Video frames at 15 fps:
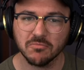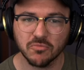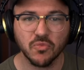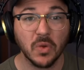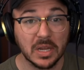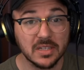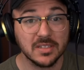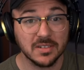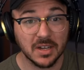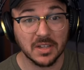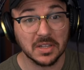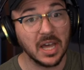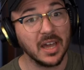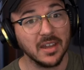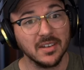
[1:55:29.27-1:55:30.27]
raced a
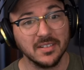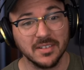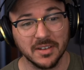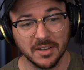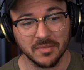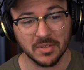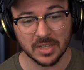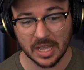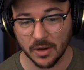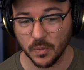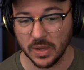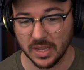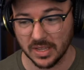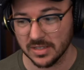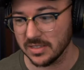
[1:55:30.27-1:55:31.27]
lot of
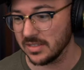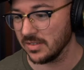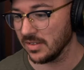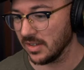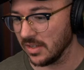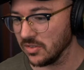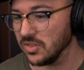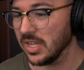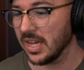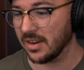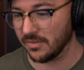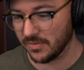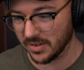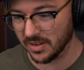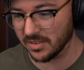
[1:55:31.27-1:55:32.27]
weekends, a lot of
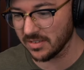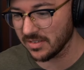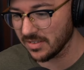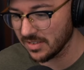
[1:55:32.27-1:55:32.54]
fun.